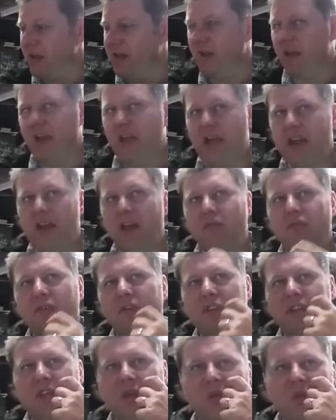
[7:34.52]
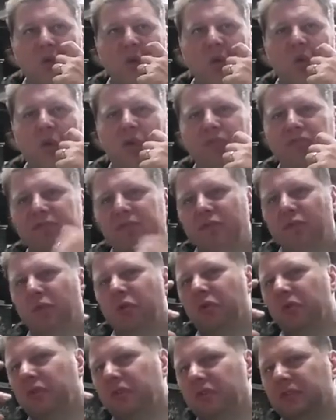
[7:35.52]
You get a really cool
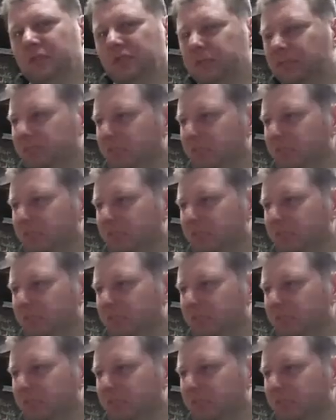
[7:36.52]
floral,